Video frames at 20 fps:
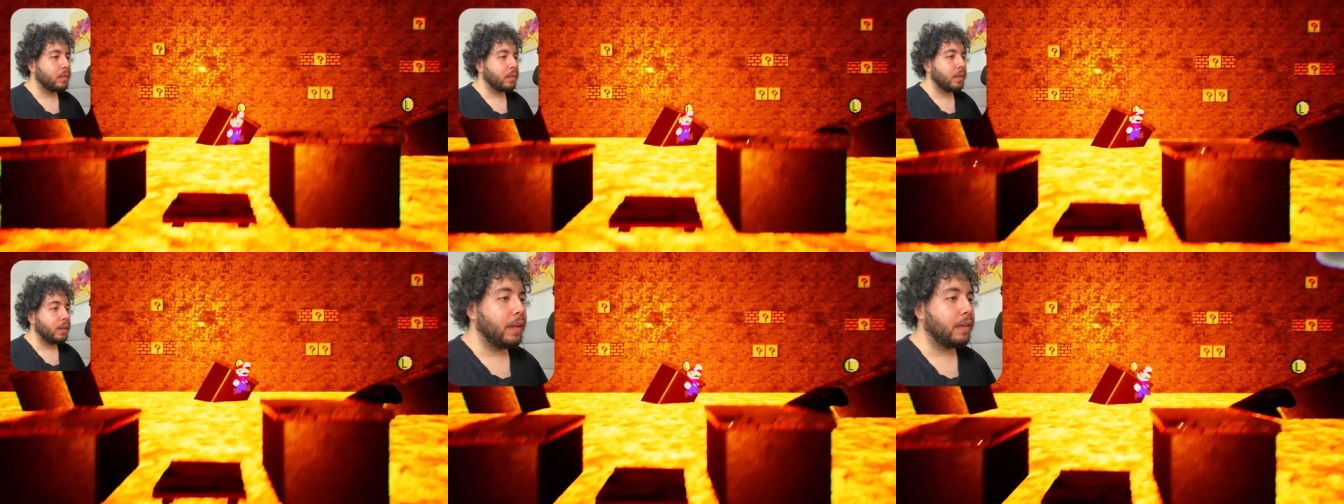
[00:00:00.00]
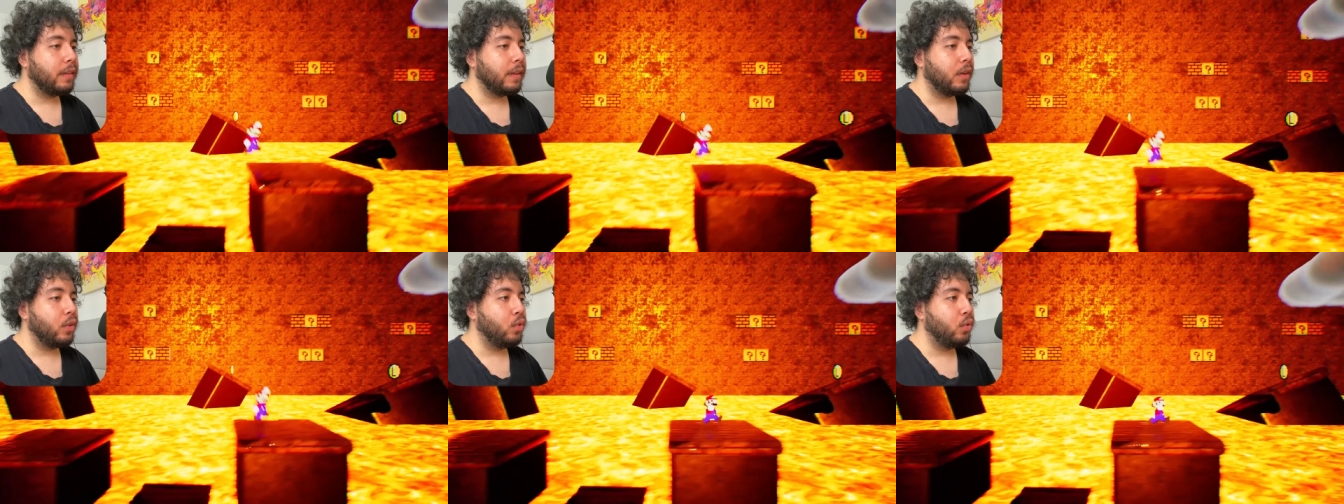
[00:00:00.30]

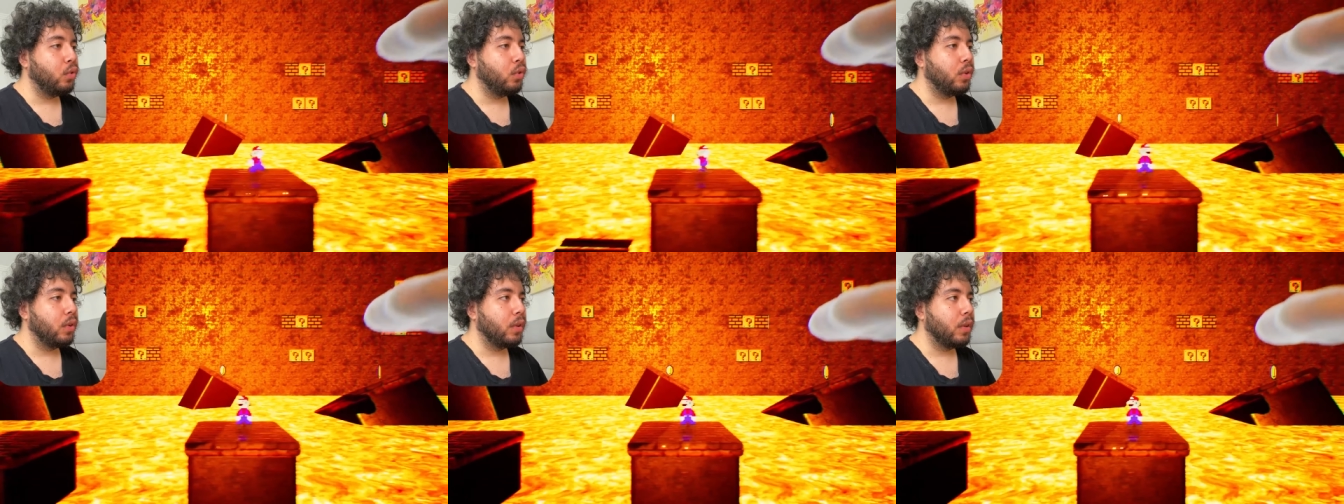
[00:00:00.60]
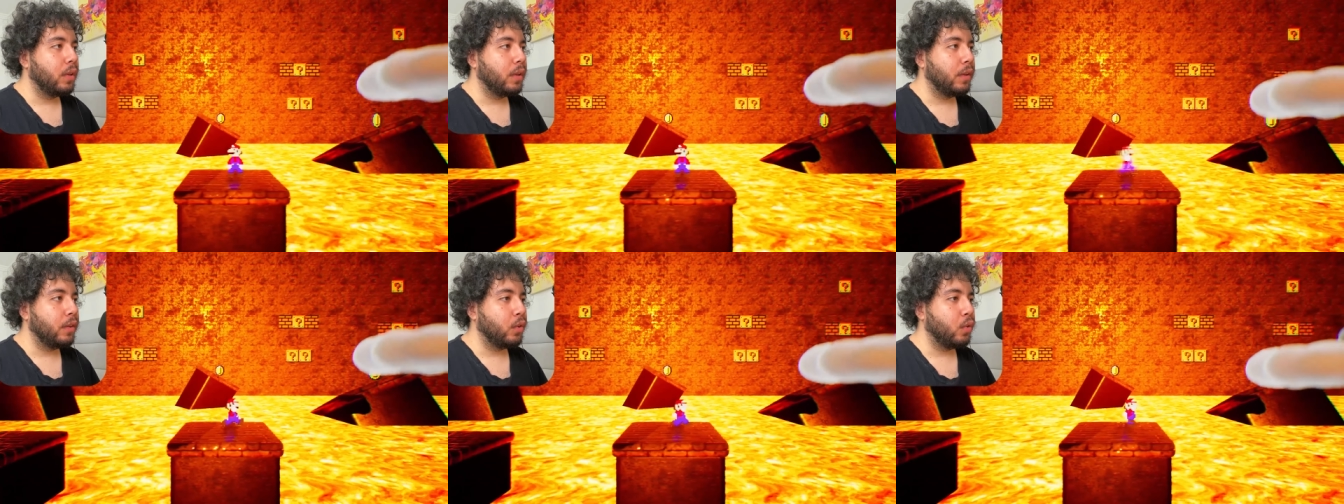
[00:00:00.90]
Yes, I do.
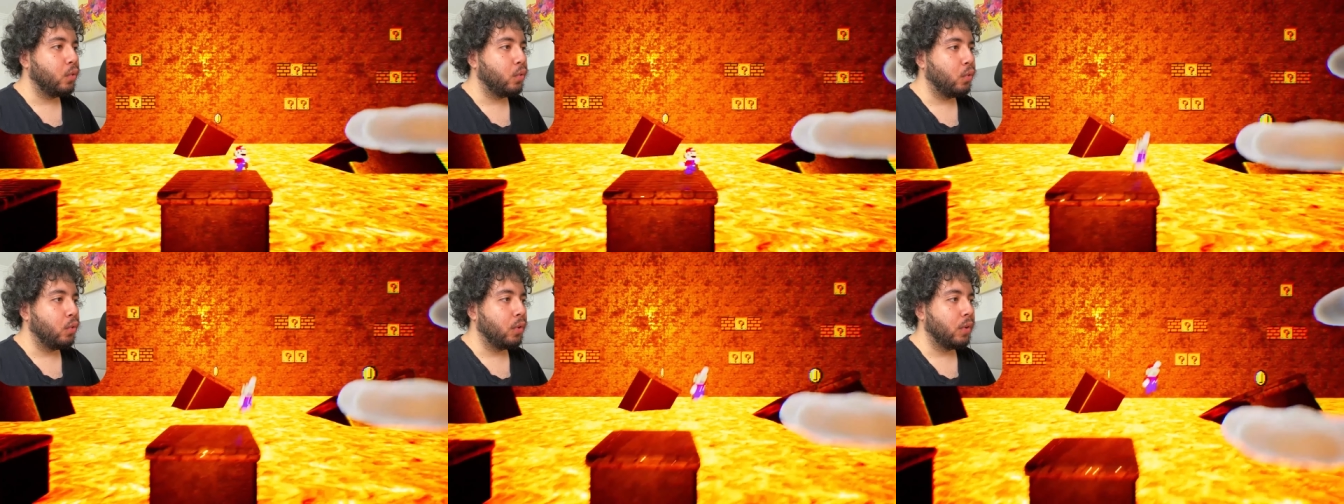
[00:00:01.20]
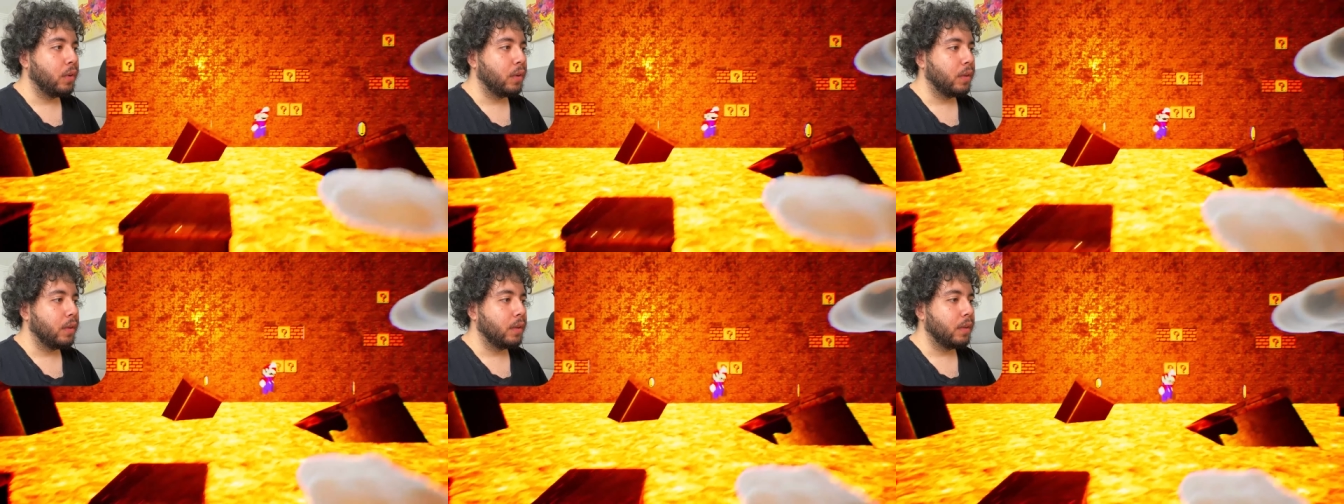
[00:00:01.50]
Let's go.
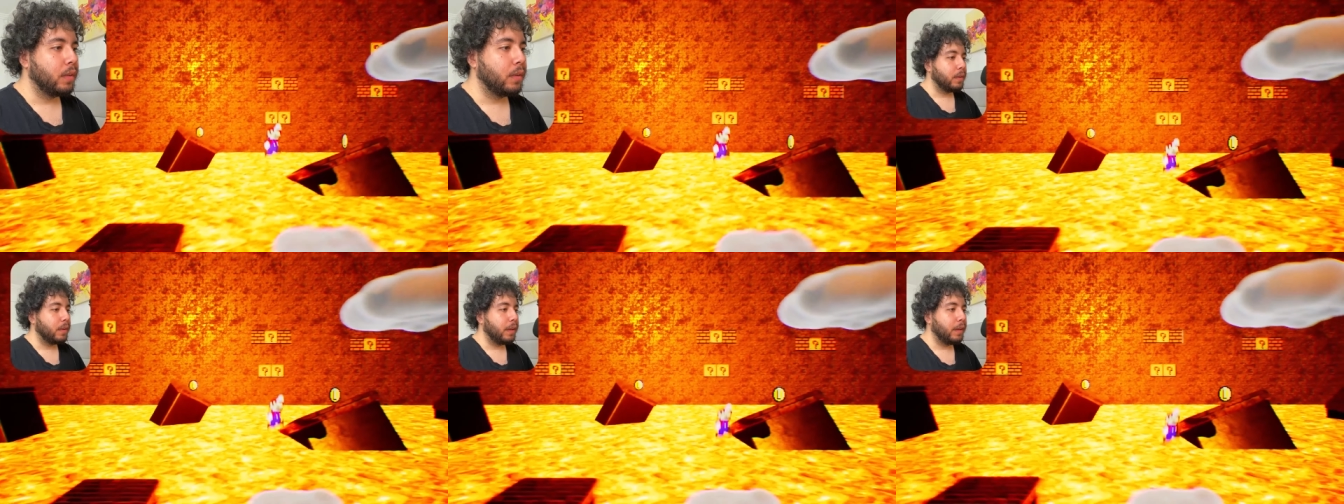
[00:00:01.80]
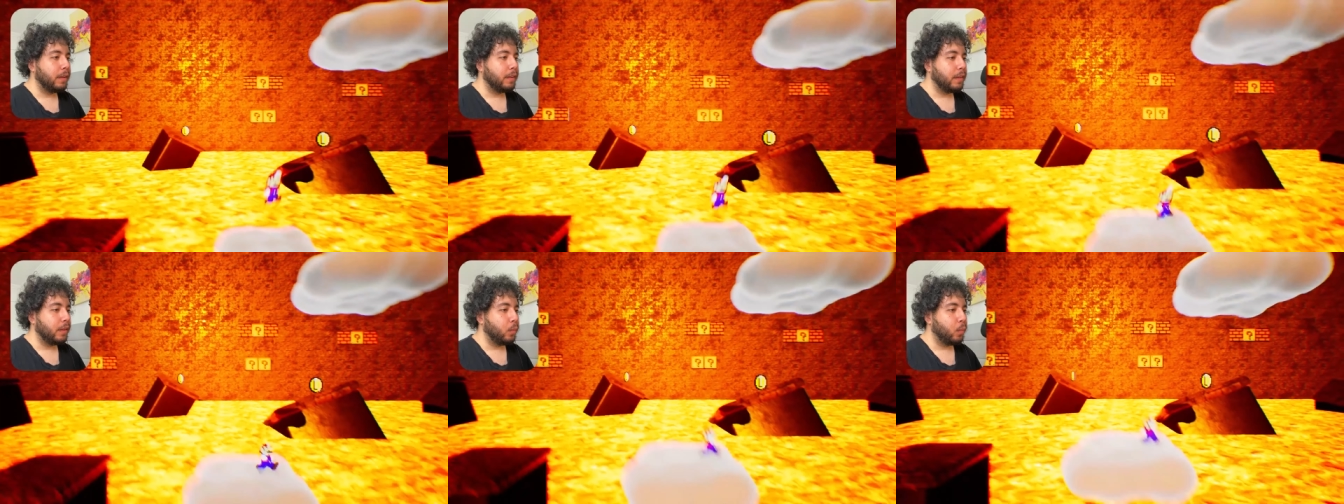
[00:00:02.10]

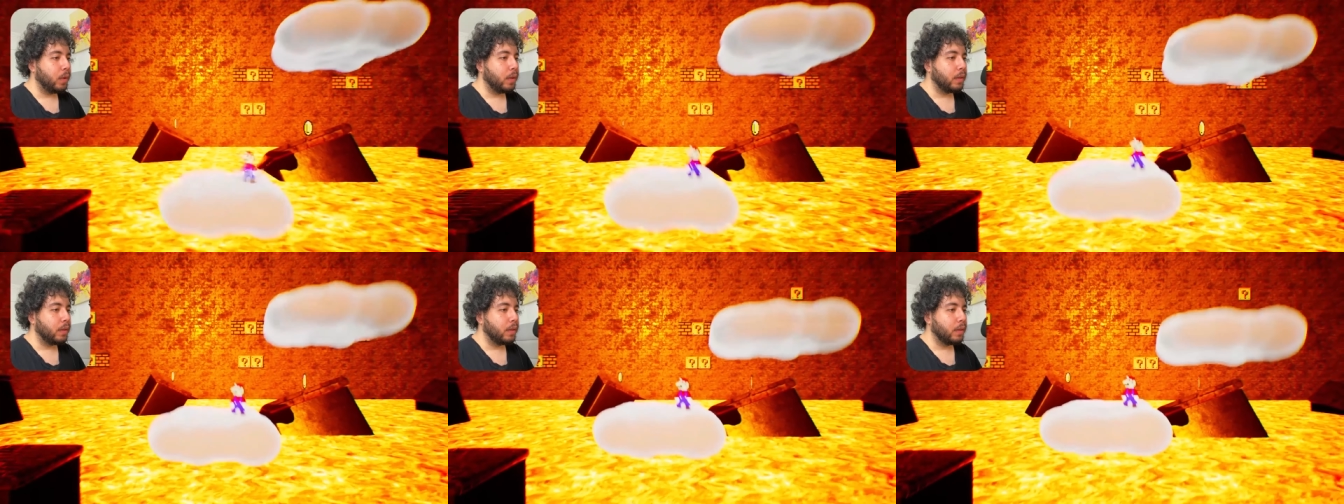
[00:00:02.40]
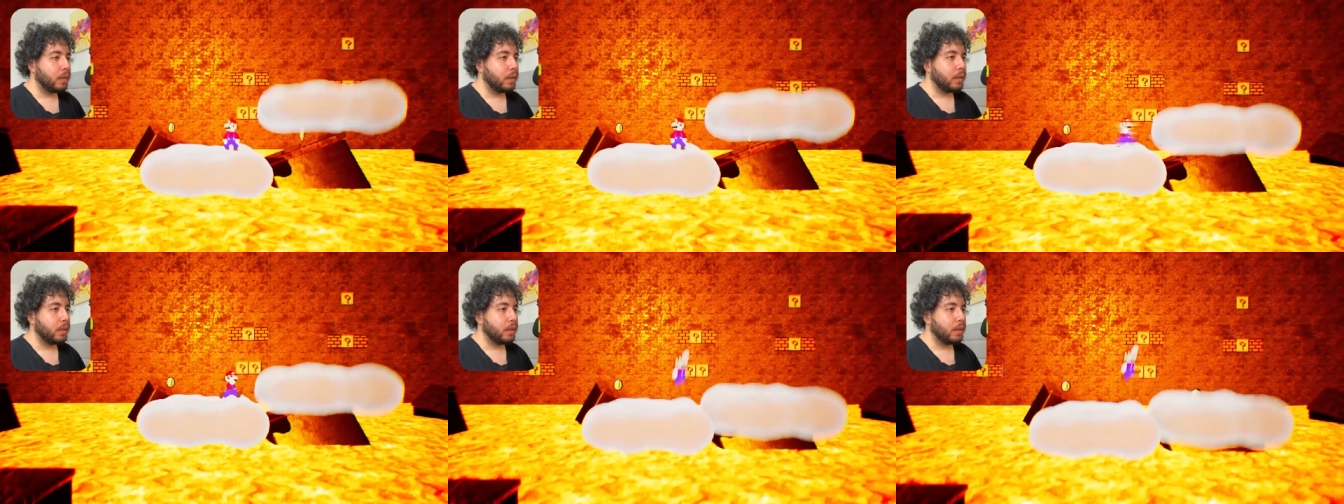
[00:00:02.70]
Easy win.
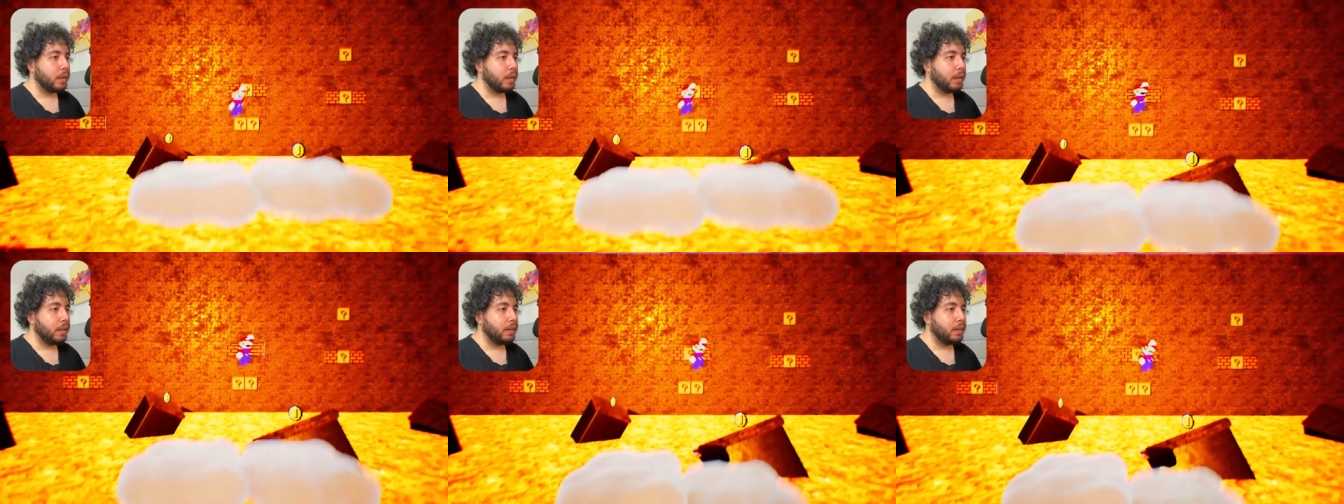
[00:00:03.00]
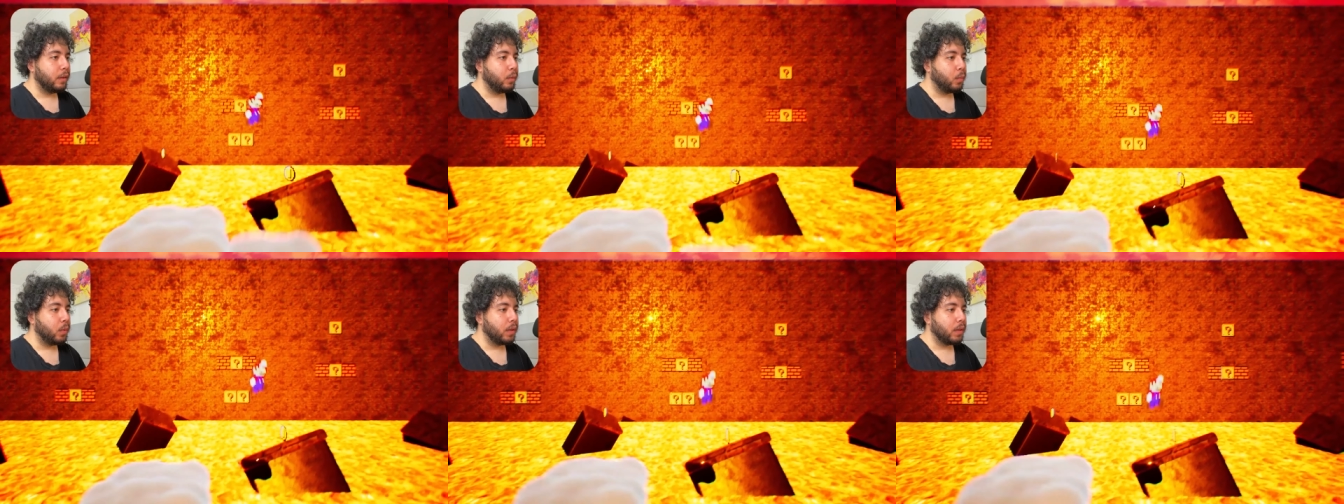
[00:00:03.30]

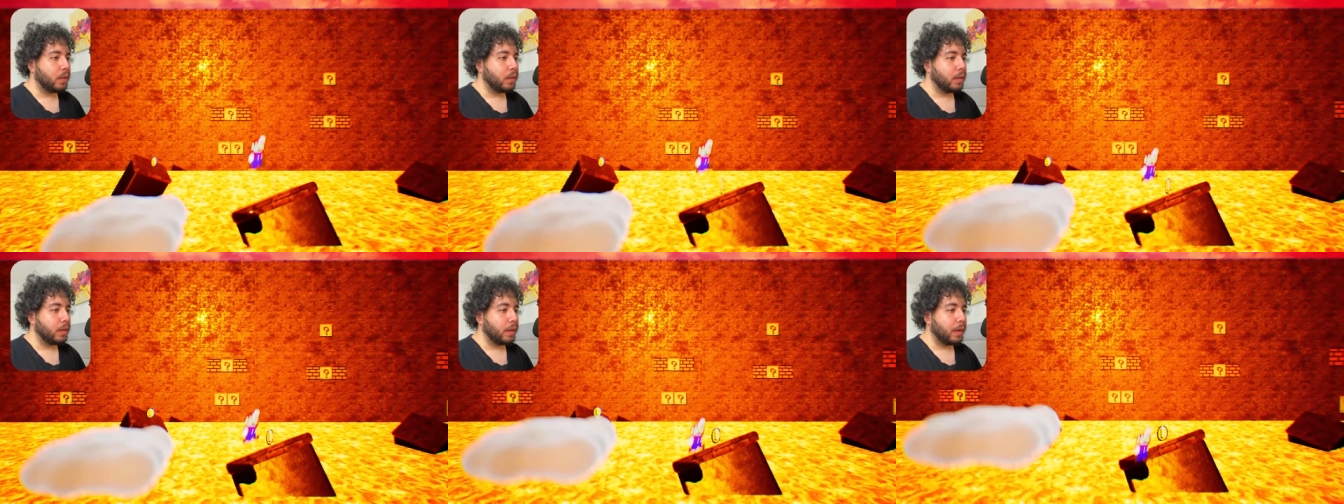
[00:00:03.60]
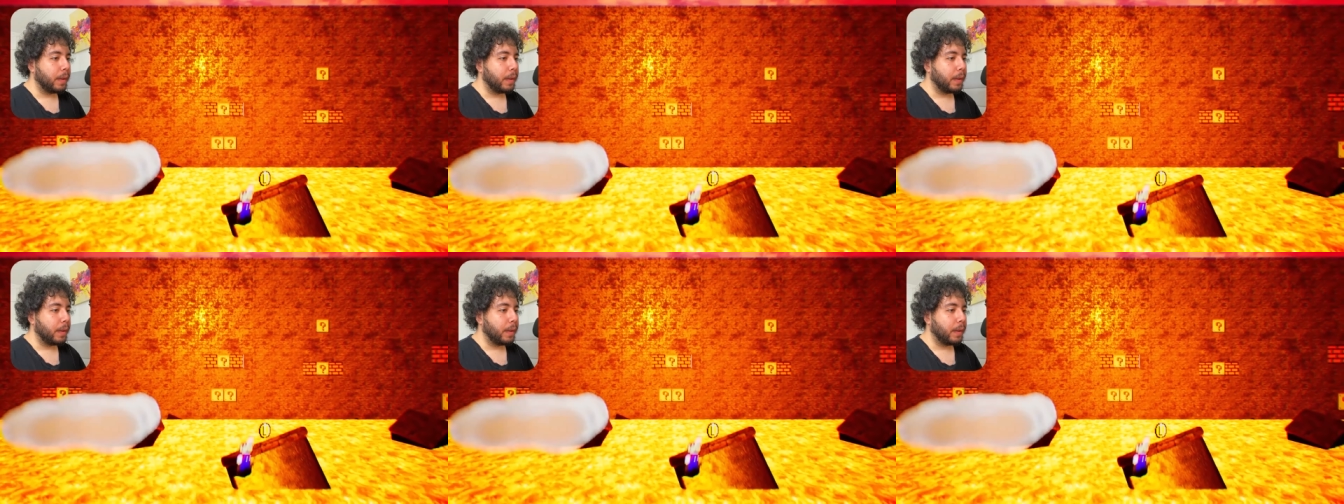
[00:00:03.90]
Easy win.